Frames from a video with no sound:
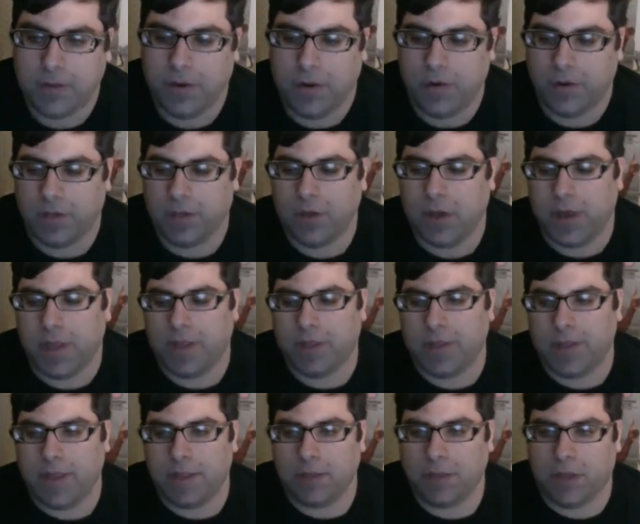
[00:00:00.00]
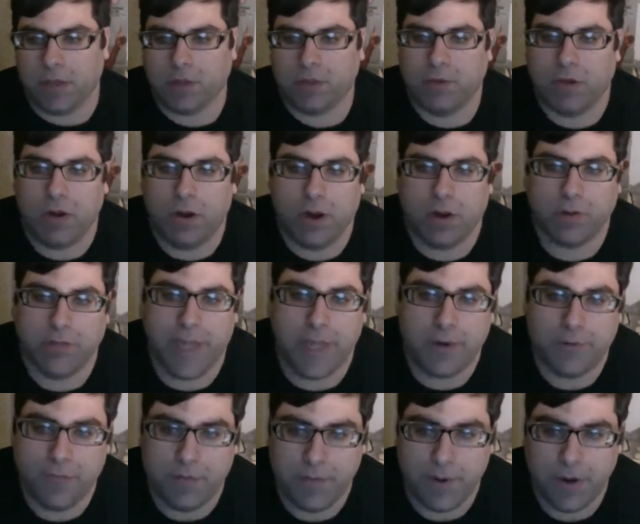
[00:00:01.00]
and in the industrial heartland of
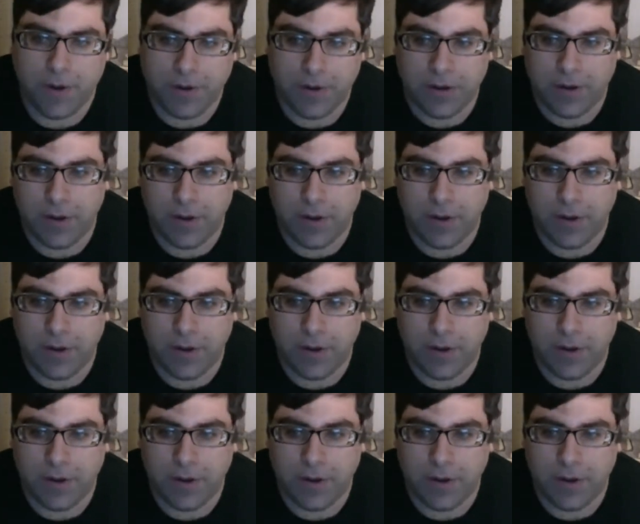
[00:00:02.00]
America,